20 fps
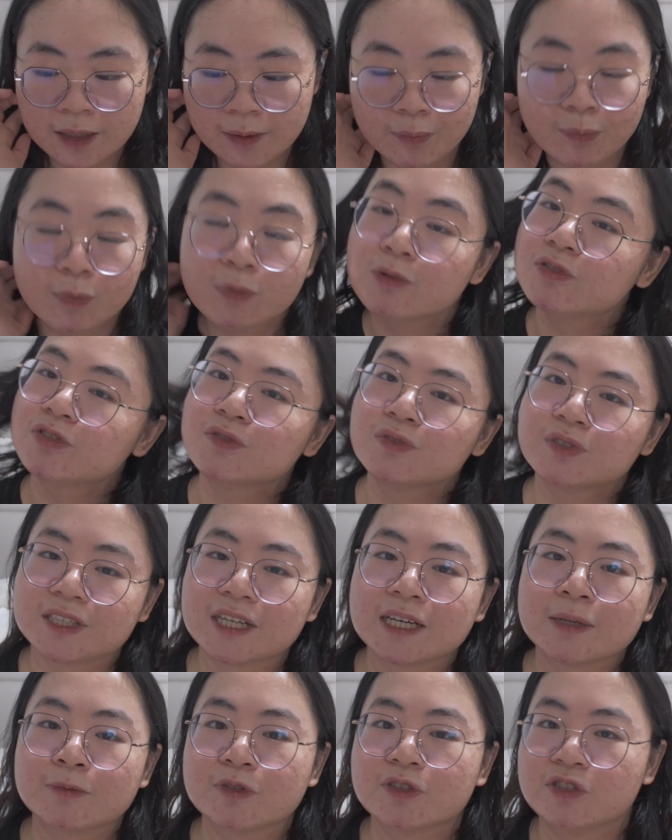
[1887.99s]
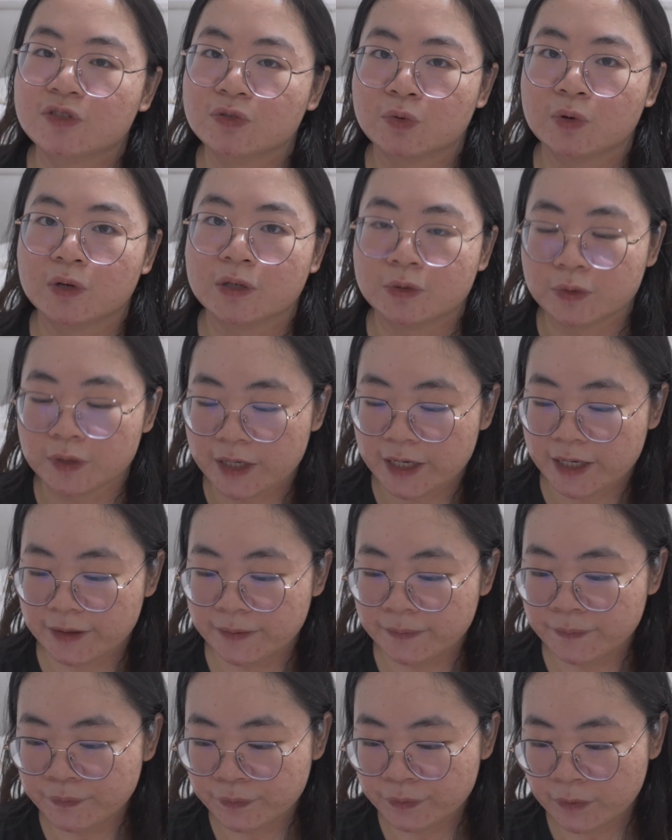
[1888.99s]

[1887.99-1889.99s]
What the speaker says: most of the time was still quite okay.